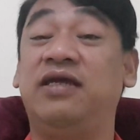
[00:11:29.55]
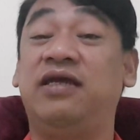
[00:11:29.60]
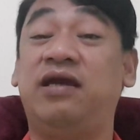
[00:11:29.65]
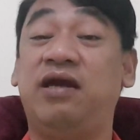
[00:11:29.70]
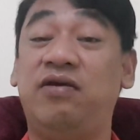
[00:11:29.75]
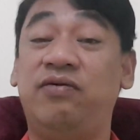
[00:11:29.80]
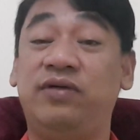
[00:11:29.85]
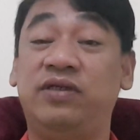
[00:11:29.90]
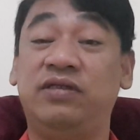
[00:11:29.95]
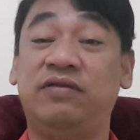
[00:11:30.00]

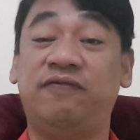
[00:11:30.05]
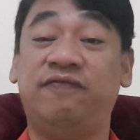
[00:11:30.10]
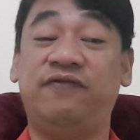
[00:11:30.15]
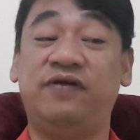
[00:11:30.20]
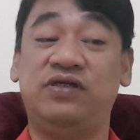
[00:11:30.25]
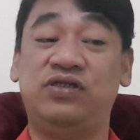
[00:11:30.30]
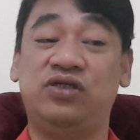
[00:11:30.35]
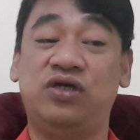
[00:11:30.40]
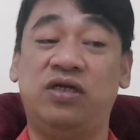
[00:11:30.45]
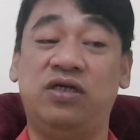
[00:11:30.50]
current
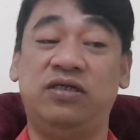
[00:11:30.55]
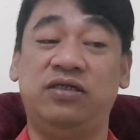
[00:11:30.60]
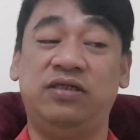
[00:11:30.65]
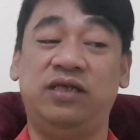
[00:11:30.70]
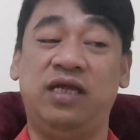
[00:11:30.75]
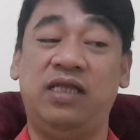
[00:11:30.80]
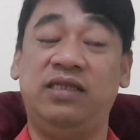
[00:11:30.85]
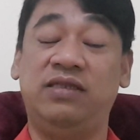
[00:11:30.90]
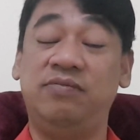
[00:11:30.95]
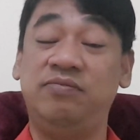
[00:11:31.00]
vision
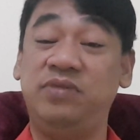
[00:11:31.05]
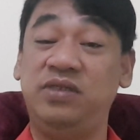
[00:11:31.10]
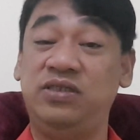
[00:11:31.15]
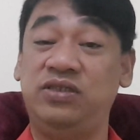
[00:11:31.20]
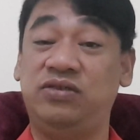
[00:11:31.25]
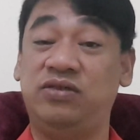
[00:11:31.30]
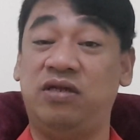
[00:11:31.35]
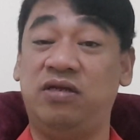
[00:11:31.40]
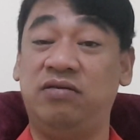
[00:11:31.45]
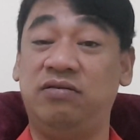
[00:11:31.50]
and the
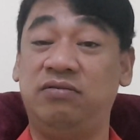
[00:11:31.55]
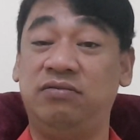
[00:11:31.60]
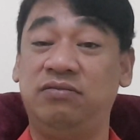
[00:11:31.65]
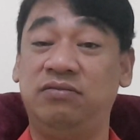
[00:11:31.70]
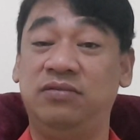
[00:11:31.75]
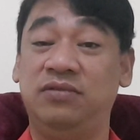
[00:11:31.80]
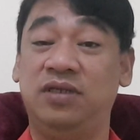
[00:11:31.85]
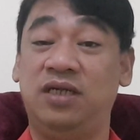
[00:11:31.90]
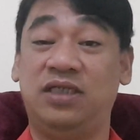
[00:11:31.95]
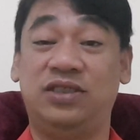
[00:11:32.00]
mission
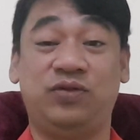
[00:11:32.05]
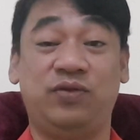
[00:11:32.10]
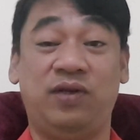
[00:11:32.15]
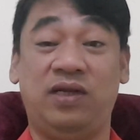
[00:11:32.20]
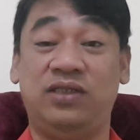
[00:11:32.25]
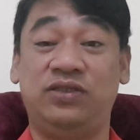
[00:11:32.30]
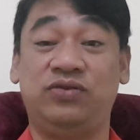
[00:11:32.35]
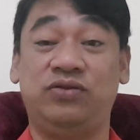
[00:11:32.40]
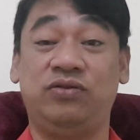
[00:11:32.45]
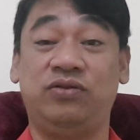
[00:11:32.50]
as well
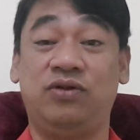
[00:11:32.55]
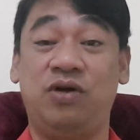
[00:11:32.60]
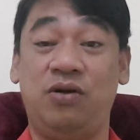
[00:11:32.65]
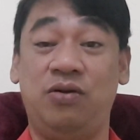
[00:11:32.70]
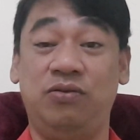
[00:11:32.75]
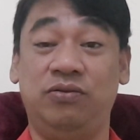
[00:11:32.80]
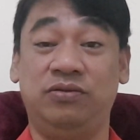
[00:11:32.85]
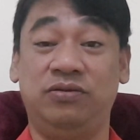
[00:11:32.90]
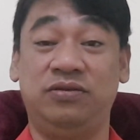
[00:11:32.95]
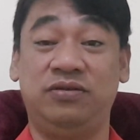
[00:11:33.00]
as your
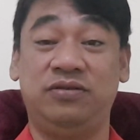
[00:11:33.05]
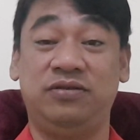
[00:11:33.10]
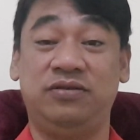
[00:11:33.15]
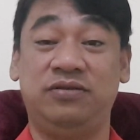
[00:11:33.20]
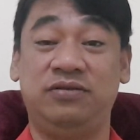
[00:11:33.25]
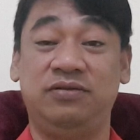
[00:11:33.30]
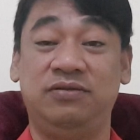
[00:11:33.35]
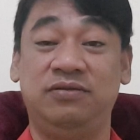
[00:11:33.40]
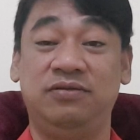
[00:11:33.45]
goals.